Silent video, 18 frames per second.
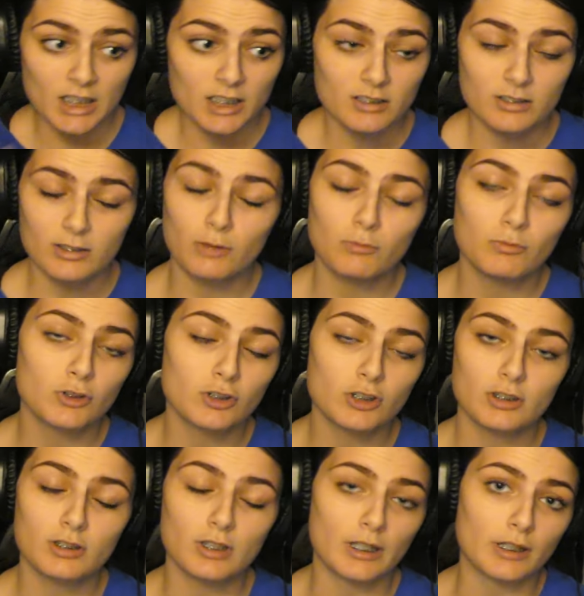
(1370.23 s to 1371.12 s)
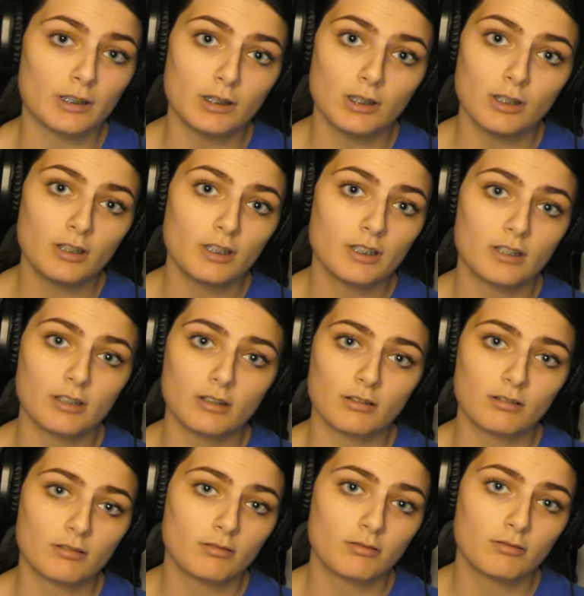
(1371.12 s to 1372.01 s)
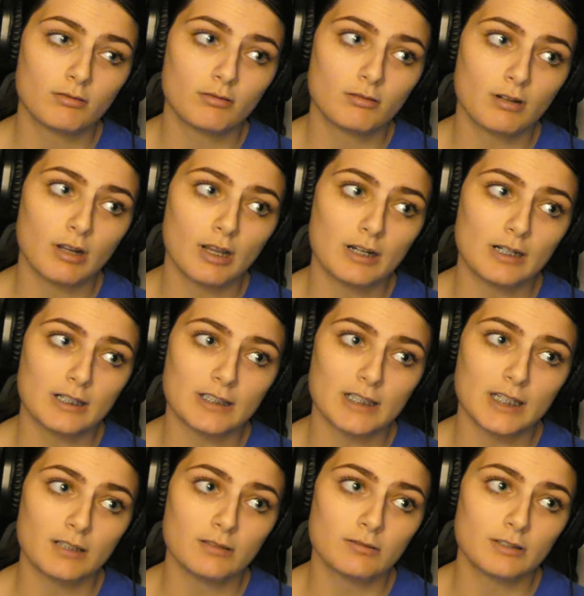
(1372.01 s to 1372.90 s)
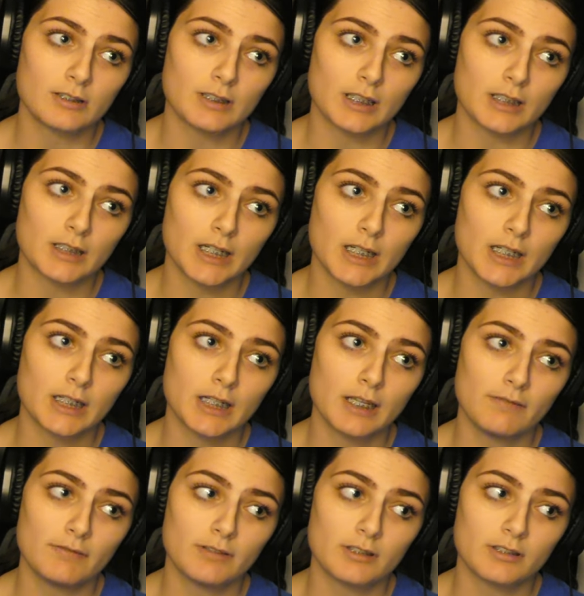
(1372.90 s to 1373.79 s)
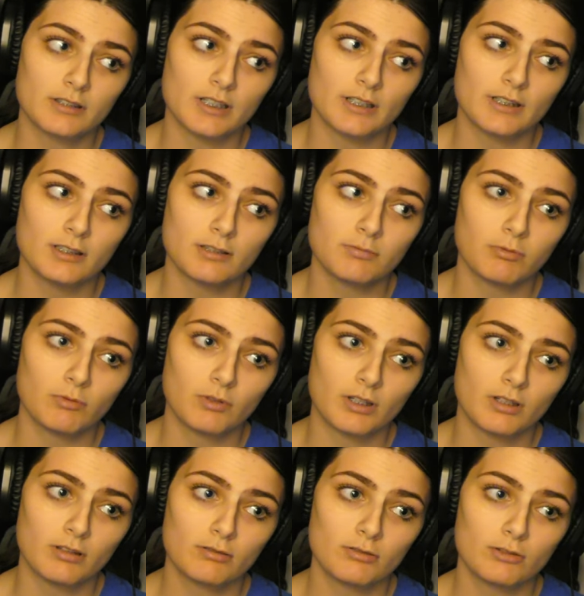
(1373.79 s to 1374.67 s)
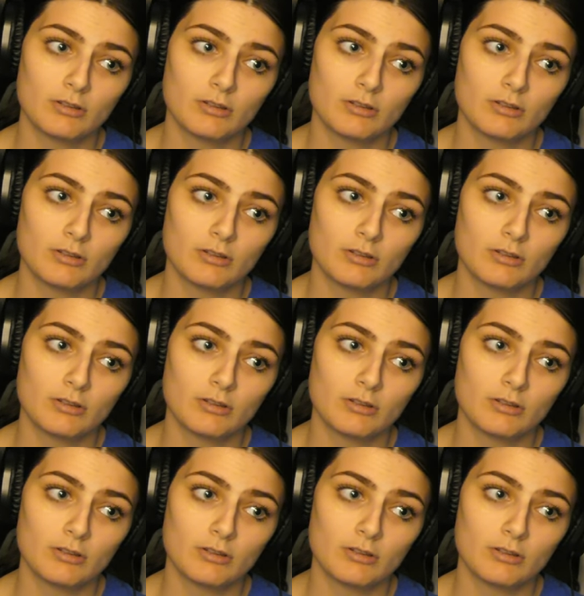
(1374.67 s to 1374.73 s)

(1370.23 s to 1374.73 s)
Someone's just like looking at his house and like taking evidence at this point,